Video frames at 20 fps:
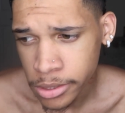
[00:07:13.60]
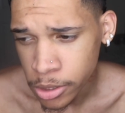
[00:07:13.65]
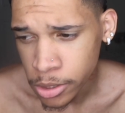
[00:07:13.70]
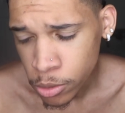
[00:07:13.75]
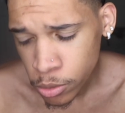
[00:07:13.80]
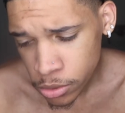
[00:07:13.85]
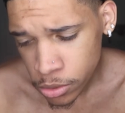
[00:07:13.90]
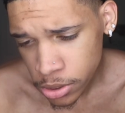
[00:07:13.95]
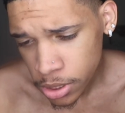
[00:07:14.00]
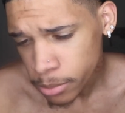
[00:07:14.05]

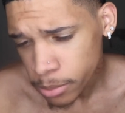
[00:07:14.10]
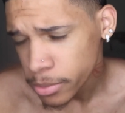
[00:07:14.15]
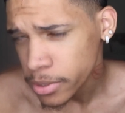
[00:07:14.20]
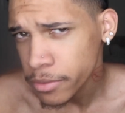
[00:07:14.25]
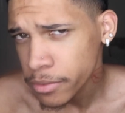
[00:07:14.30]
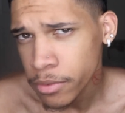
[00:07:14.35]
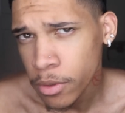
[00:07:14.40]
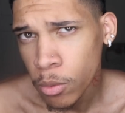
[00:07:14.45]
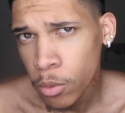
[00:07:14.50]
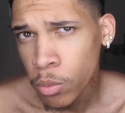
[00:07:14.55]
do something
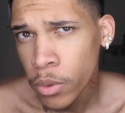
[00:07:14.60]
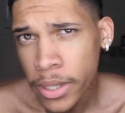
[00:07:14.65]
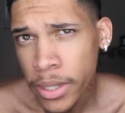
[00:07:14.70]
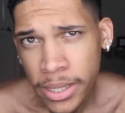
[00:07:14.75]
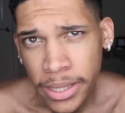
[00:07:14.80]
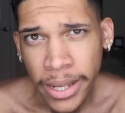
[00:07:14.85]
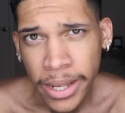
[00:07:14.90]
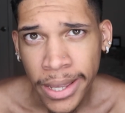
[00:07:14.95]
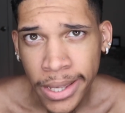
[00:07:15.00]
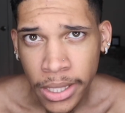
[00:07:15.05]
for
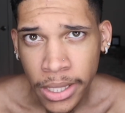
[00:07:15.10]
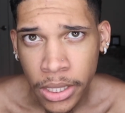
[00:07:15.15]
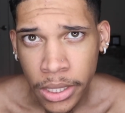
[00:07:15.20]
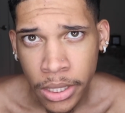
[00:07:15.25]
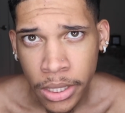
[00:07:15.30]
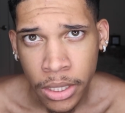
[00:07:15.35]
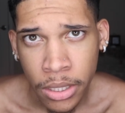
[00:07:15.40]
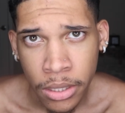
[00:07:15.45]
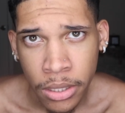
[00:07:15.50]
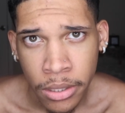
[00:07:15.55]
one day
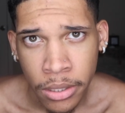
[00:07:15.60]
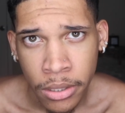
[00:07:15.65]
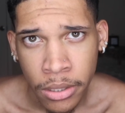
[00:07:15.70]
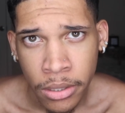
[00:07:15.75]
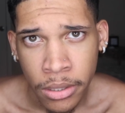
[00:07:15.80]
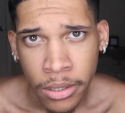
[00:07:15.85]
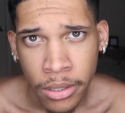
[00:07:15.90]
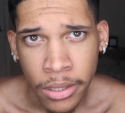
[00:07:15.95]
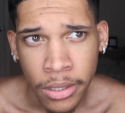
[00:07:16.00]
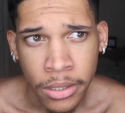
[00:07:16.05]

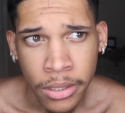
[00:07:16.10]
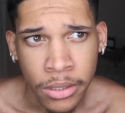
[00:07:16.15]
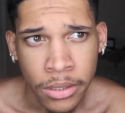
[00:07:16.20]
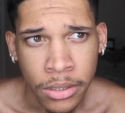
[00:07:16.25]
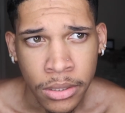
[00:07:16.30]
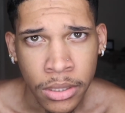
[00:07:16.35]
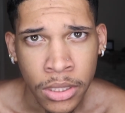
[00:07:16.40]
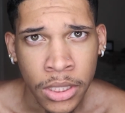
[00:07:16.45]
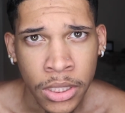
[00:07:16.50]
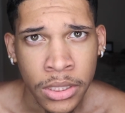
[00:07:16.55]

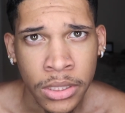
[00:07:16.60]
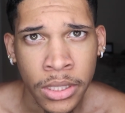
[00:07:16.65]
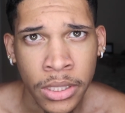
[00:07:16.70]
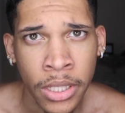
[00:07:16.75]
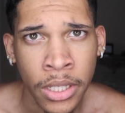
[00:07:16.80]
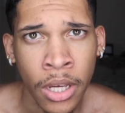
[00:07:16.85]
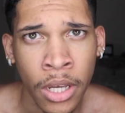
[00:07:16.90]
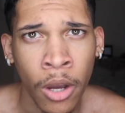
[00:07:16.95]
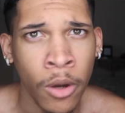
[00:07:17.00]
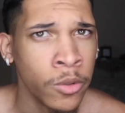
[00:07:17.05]
and just
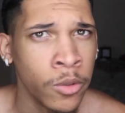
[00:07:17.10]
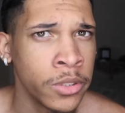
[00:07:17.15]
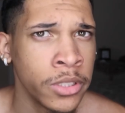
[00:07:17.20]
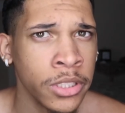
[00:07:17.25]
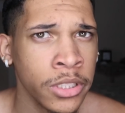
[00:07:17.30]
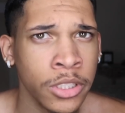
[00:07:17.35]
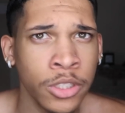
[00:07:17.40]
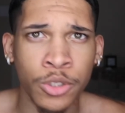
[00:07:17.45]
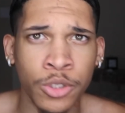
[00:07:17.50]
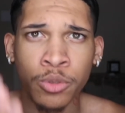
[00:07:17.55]
think, oh,
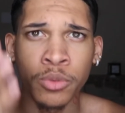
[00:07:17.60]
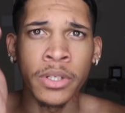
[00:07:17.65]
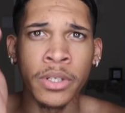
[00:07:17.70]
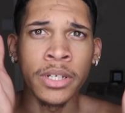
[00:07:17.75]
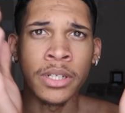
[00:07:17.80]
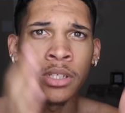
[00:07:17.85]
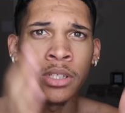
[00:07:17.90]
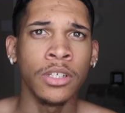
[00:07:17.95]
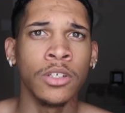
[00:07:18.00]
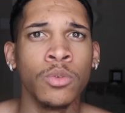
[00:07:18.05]
just because you
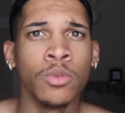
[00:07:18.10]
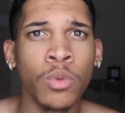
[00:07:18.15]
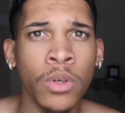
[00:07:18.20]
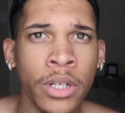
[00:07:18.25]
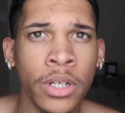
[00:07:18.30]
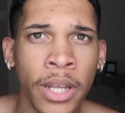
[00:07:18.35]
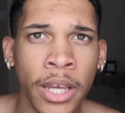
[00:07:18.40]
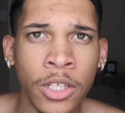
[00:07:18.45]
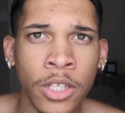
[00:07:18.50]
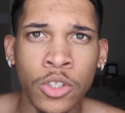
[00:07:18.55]
did it this
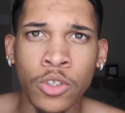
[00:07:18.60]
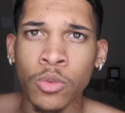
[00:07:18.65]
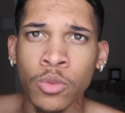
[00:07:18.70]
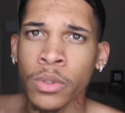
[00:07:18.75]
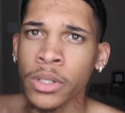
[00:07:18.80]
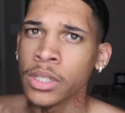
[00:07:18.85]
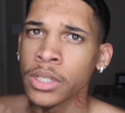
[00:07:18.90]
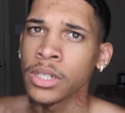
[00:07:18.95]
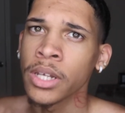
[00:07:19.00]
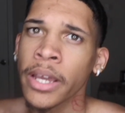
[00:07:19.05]
one day, 2
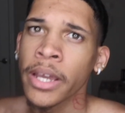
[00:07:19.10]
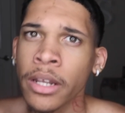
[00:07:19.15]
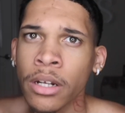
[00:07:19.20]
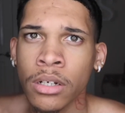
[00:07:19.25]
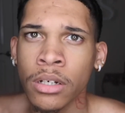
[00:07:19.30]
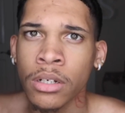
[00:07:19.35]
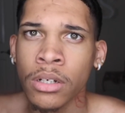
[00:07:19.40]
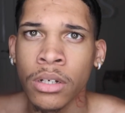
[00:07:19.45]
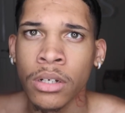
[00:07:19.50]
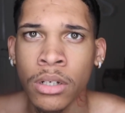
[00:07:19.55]
weeks
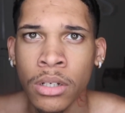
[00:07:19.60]
later,